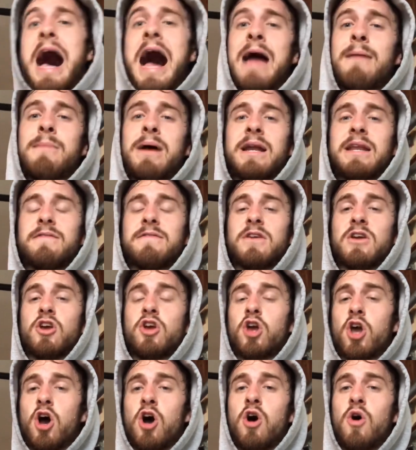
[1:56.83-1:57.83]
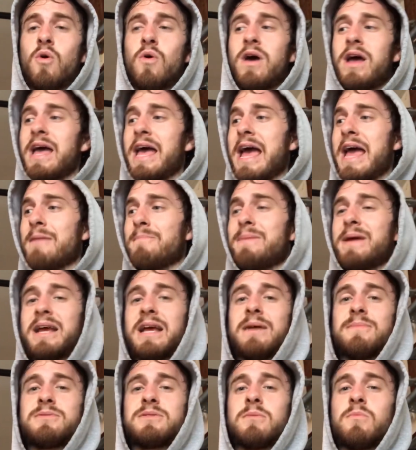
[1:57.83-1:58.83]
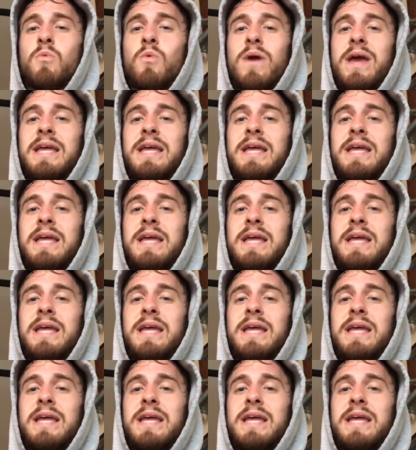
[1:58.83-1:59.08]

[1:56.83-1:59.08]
I might even go and pick up some